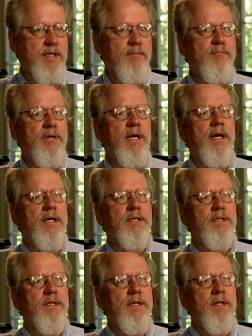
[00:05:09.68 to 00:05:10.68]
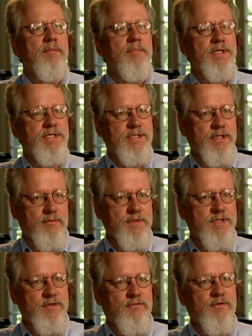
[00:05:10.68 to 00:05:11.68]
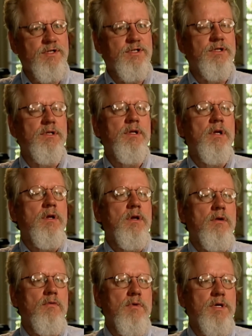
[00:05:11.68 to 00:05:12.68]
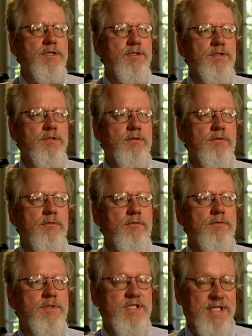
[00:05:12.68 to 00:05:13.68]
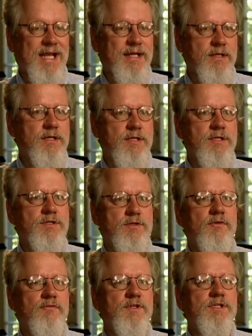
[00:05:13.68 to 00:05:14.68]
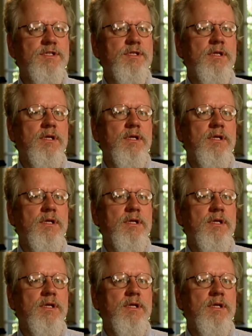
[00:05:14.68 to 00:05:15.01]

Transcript: impact, but still was sufficient, was to sand the surface.